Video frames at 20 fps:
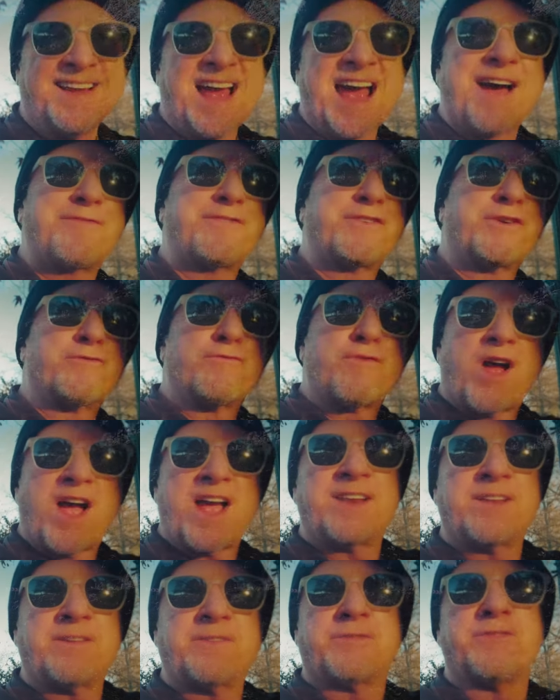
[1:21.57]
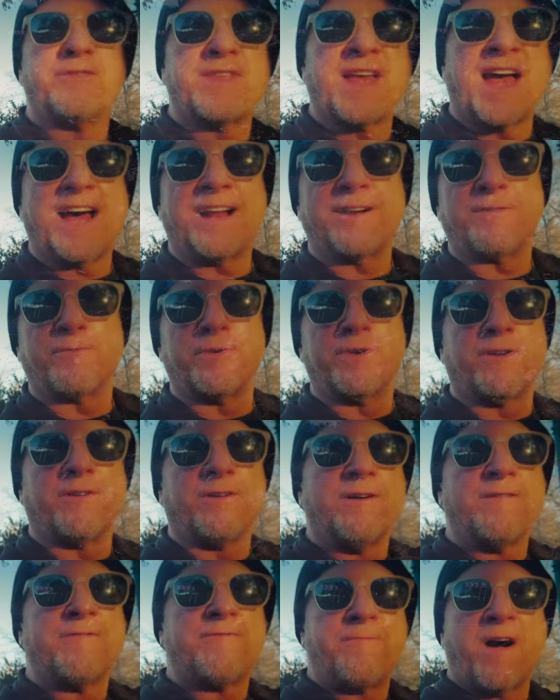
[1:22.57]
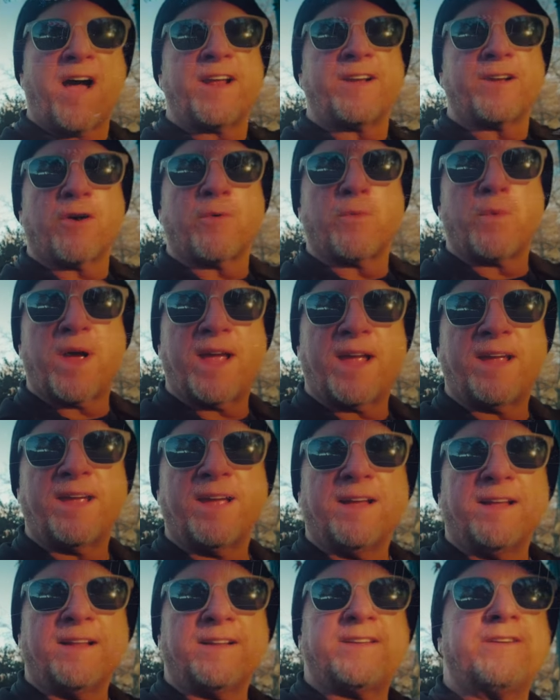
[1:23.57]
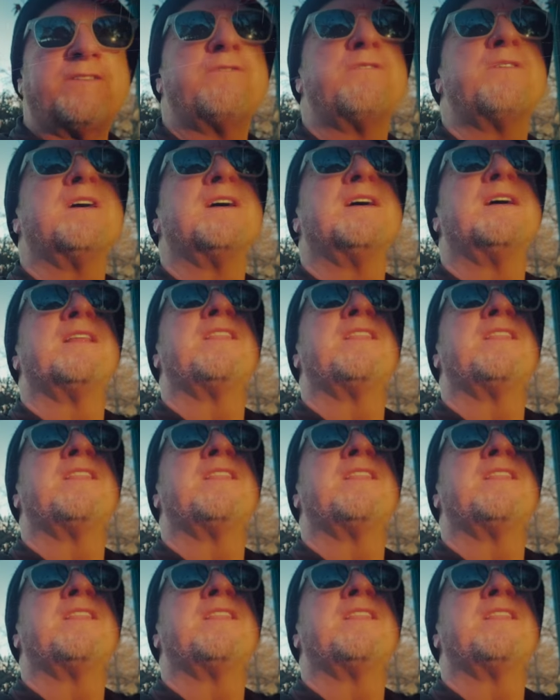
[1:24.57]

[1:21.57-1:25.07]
After riding through that, we'll find our way to